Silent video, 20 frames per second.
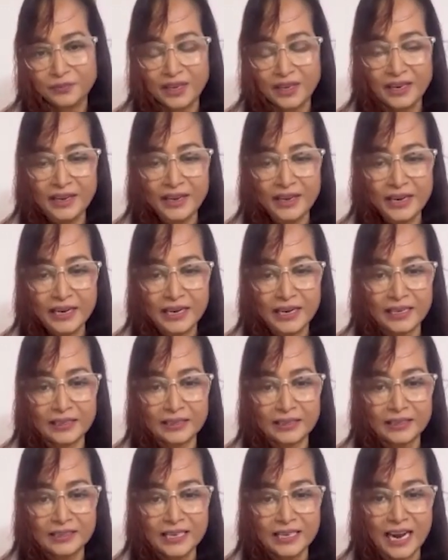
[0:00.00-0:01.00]
India
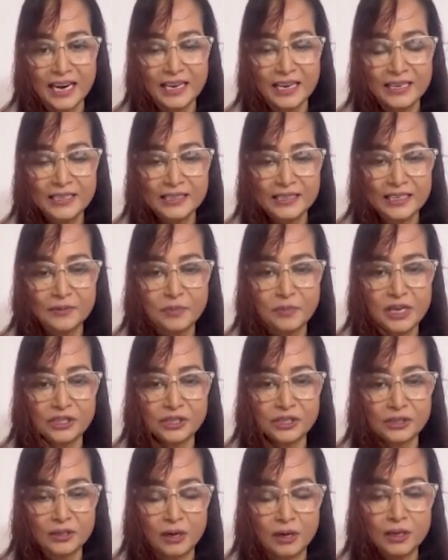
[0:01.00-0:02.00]
and its islands and
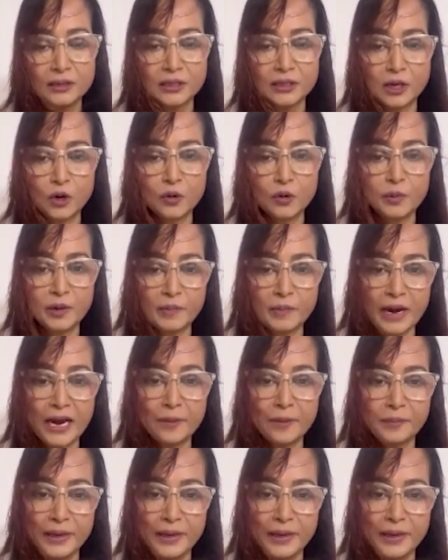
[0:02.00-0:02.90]
beaches on the global map,